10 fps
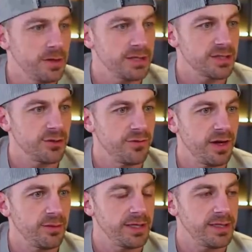Nice little
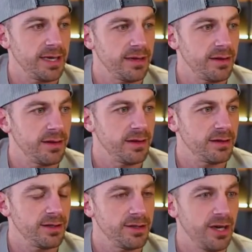family taking their
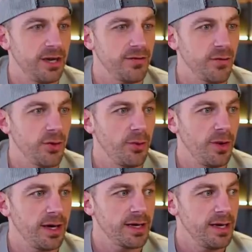dog for a
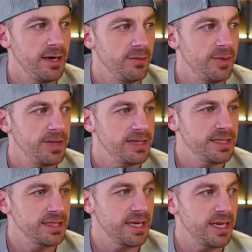walk. But this is
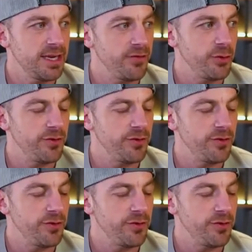going to give you a